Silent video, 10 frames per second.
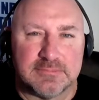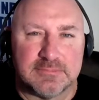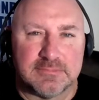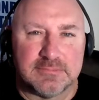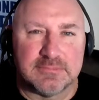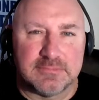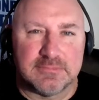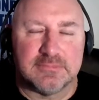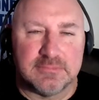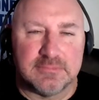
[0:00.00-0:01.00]

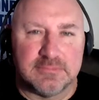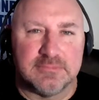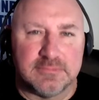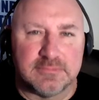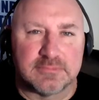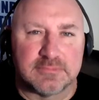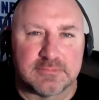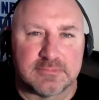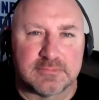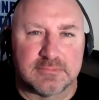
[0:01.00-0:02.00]

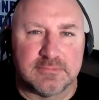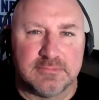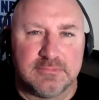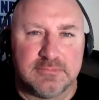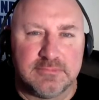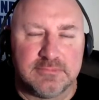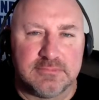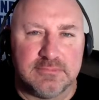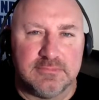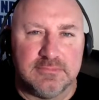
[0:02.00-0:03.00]

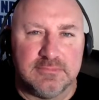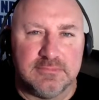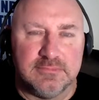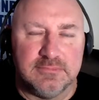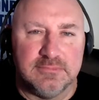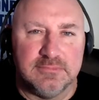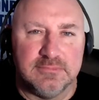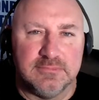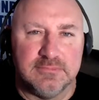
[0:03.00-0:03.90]
(not speaking)